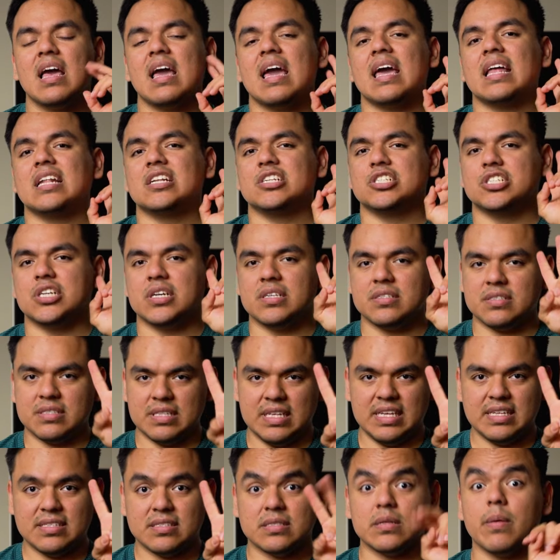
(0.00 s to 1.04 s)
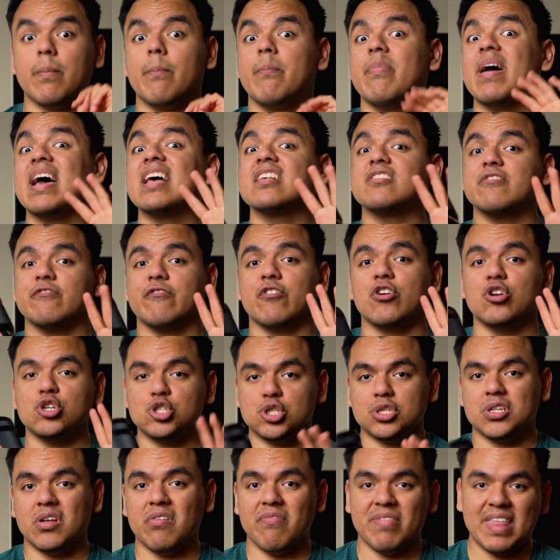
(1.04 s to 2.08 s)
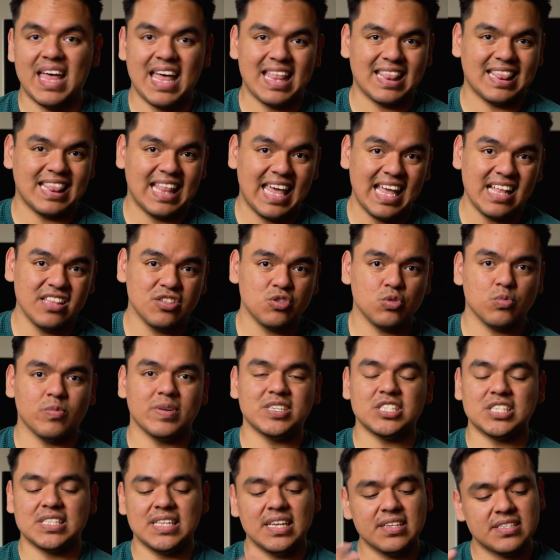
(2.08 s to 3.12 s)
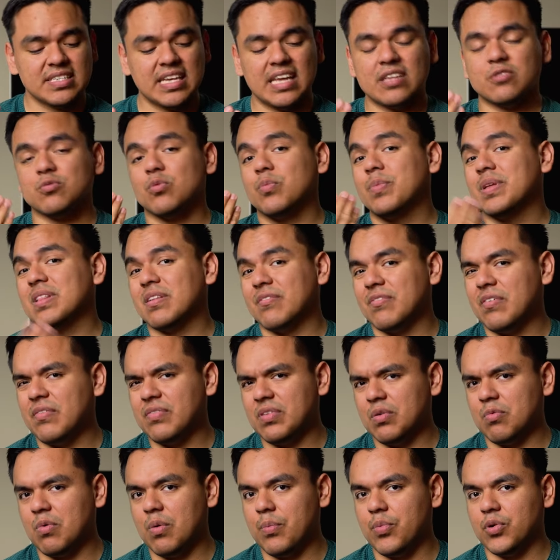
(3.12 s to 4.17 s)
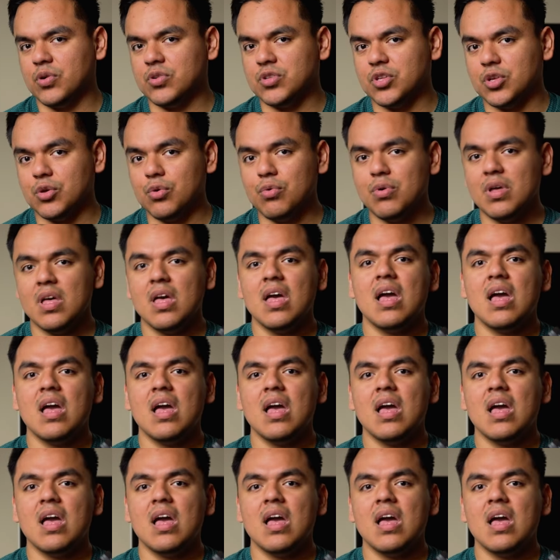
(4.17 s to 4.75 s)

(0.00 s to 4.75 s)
and just needs the best version of that lens, which in this case would be the 51.2.